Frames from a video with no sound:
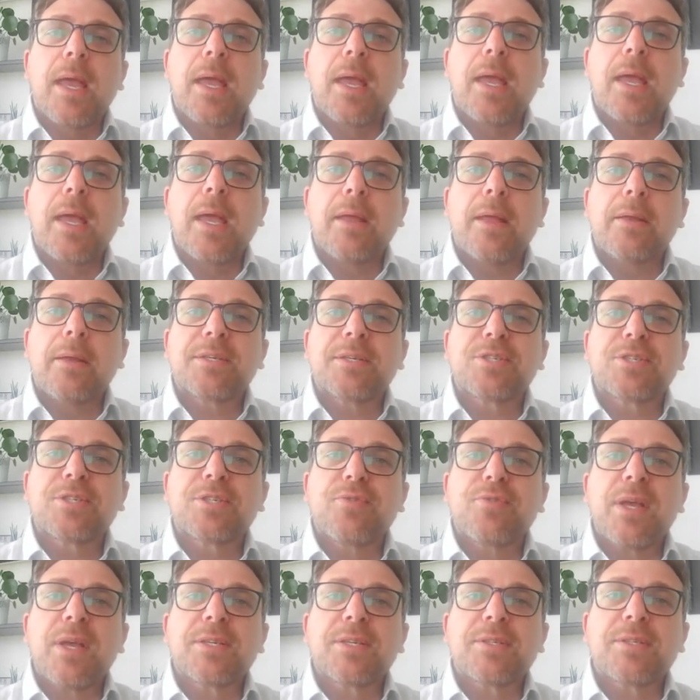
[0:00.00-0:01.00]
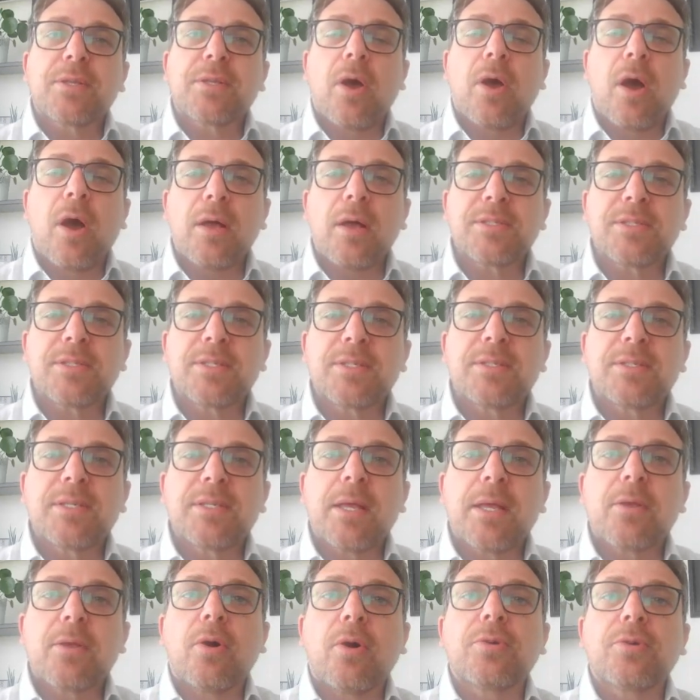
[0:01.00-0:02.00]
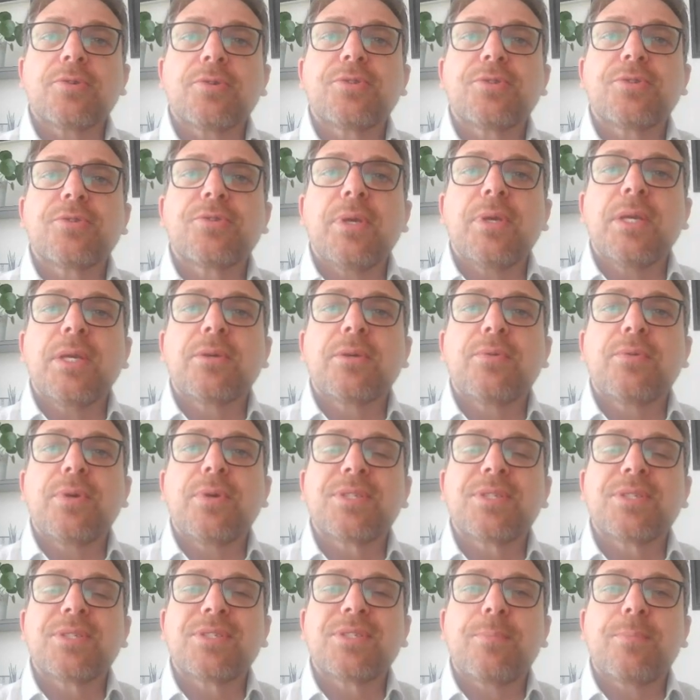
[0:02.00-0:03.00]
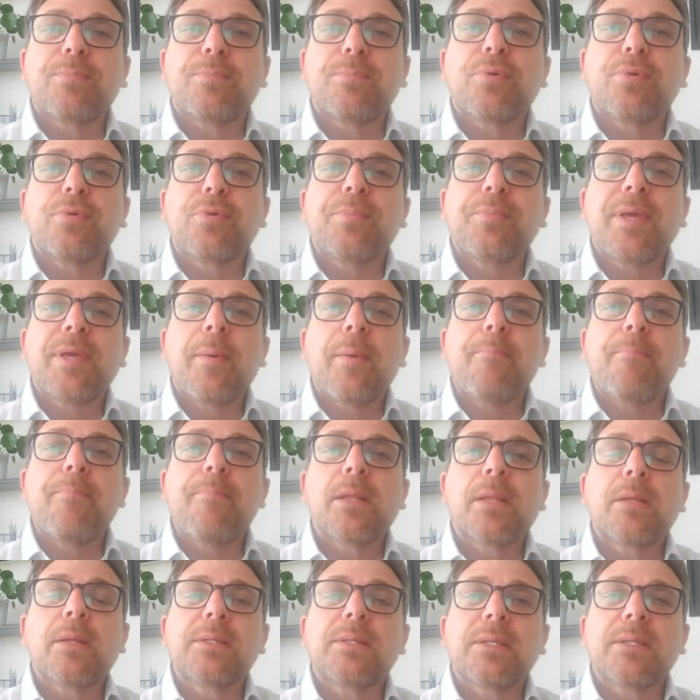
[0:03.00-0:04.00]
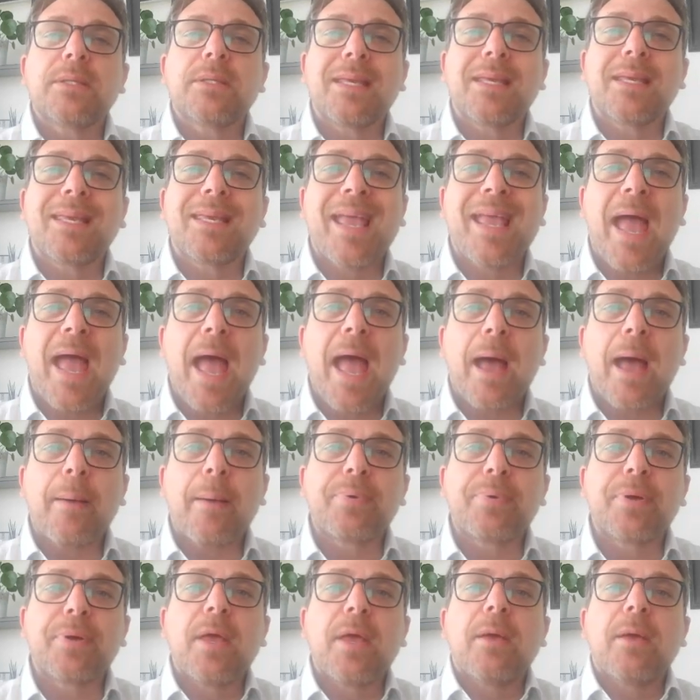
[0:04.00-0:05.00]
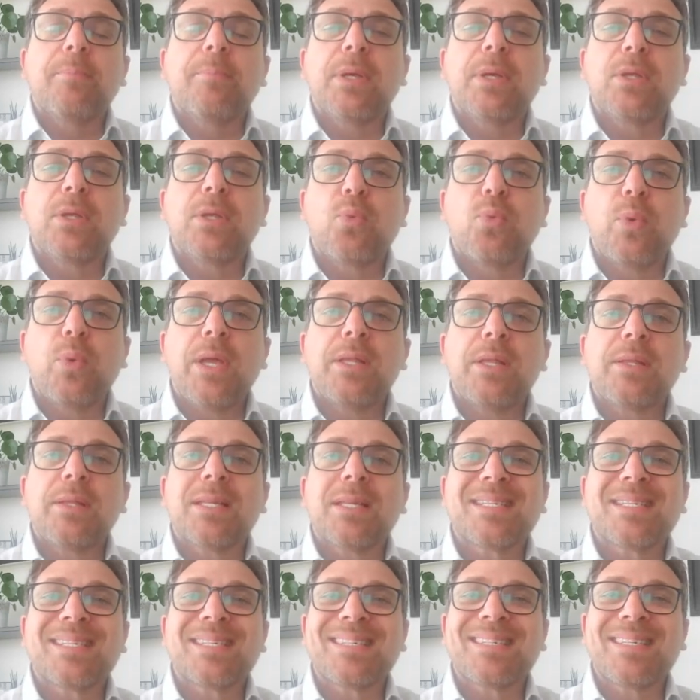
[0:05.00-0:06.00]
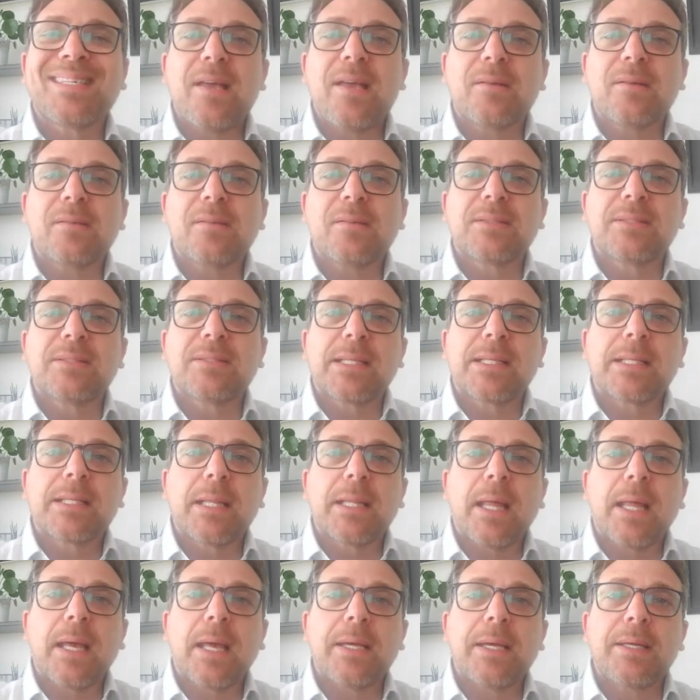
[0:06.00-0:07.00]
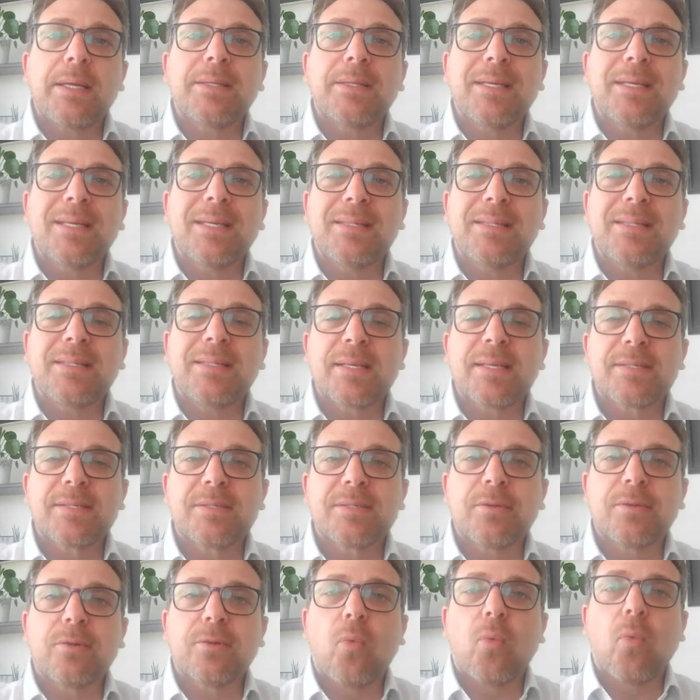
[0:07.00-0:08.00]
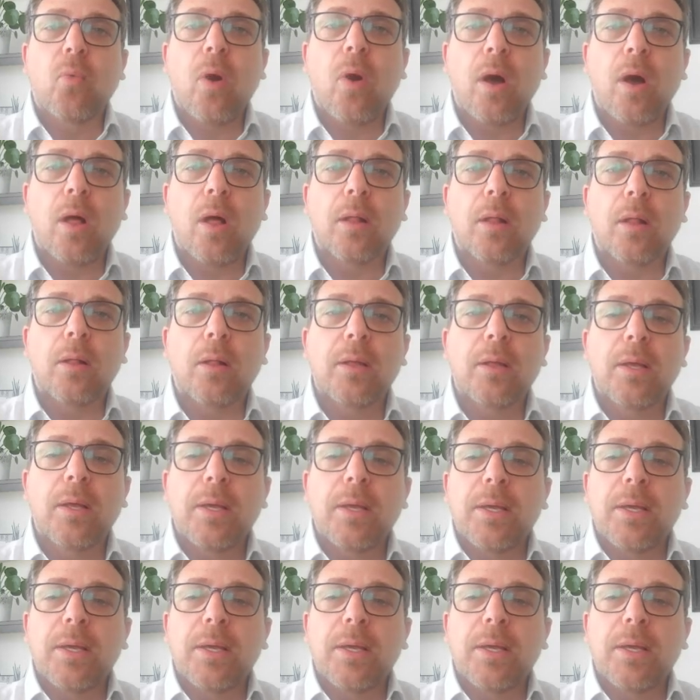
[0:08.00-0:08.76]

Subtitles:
And the stress that causes that also increases the permeability, the gap between the cells that line the intestinal wall.